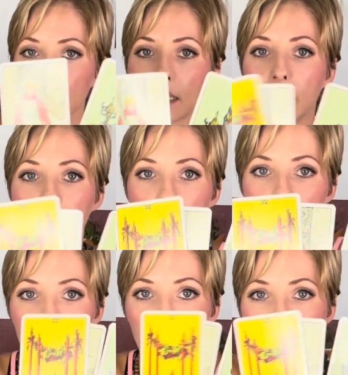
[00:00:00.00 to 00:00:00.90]
here
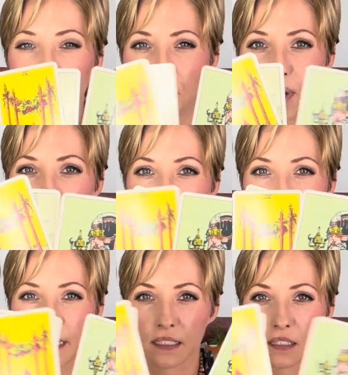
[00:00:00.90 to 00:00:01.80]
in the upright,
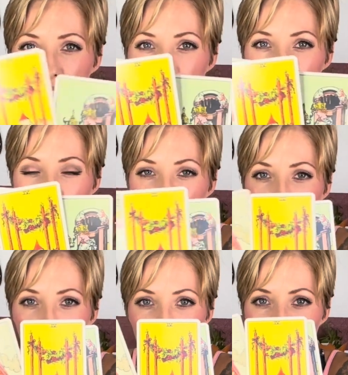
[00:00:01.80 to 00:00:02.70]
it's like a
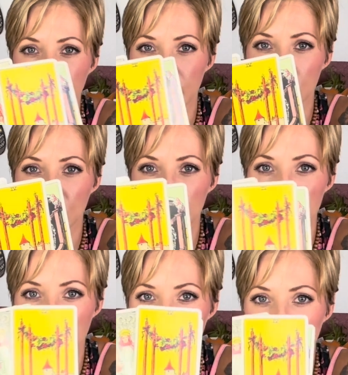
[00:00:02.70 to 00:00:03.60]
marriage. It's
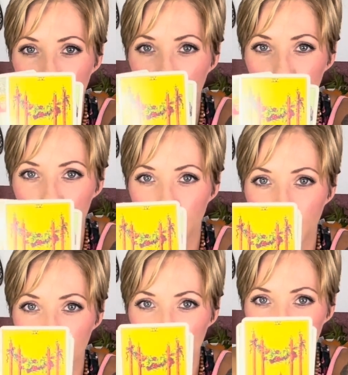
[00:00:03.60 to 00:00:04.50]
like a twin
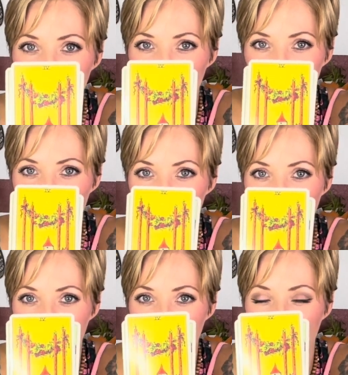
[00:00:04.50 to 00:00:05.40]
flame union.
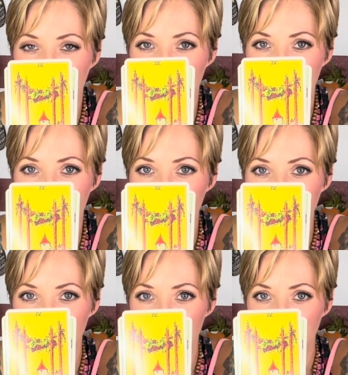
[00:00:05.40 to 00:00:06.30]

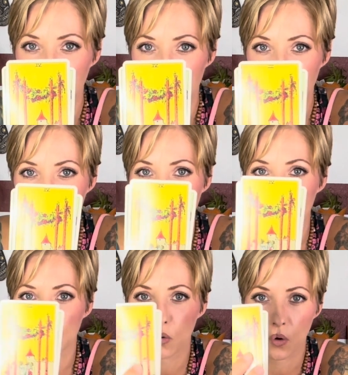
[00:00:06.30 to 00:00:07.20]
It's
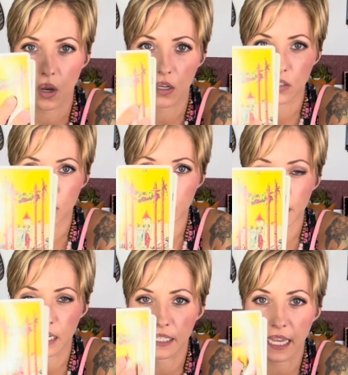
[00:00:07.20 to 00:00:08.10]
also like
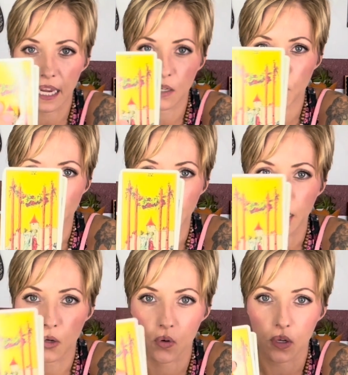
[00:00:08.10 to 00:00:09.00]
a
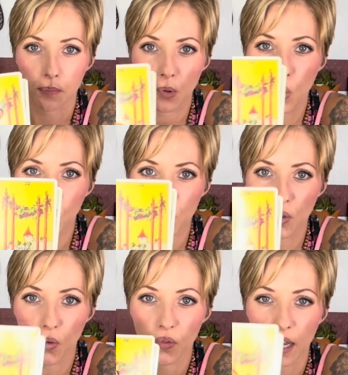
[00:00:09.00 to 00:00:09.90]
gateway or a
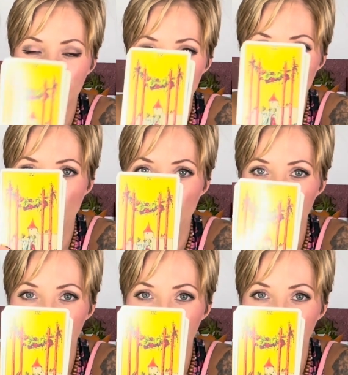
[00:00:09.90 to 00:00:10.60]
portal that you're walking